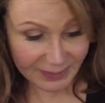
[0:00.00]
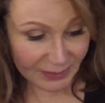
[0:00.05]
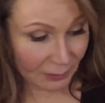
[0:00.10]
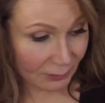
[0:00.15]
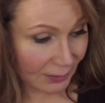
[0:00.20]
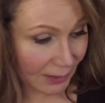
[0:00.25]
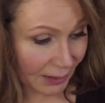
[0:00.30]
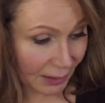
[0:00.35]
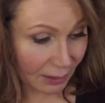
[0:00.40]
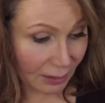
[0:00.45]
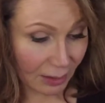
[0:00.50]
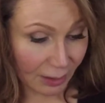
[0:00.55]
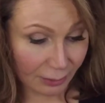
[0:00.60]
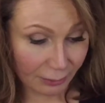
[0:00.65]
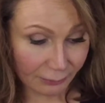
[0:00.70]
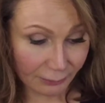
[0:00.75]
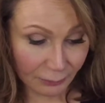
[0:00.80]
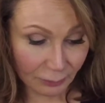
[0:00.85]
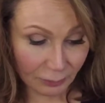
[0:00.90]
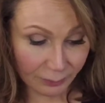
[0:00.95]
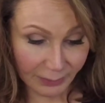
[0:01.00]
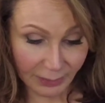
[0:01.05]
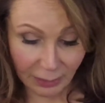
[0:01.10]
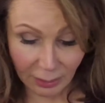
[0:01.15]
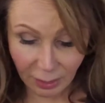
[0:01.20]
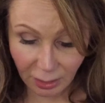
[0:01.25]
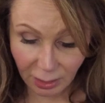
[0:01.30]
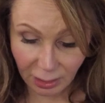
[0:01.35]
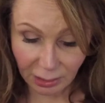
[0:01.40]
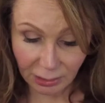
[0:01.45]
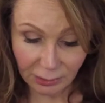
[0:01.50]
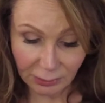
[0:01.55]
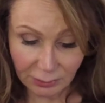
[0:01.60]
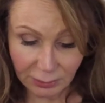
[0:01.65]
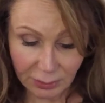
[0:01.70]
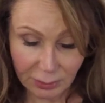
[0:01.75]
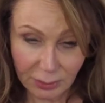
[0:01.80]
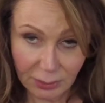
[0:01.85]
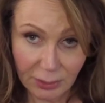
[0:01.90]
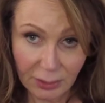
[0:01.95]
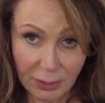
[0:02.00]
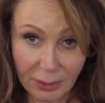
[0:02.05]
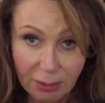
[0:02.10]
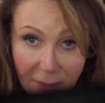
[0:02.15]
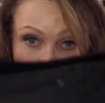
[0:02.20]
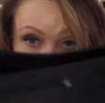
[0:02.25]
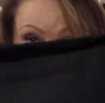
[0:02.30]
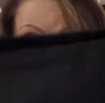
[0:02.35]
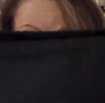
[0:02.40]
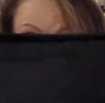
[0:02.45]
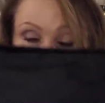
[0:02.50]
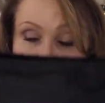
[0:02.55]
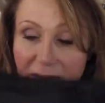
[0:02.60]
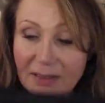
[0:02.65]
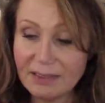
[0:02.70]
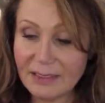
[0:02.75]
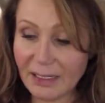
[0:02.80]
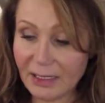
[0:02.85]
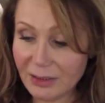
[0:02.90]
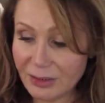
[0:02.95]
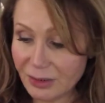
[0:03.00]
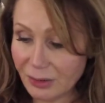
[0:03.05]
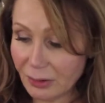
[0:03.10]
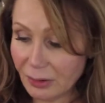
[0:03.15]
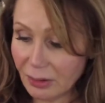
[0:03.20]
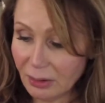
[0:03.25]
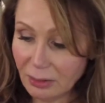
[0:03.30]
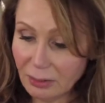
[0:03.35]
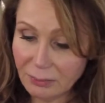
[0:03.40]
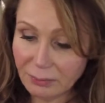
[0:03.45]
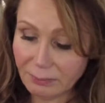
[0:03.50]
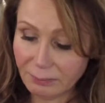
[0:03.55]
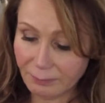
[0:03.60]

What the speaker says: So not a lot of room at all. Into the satchel.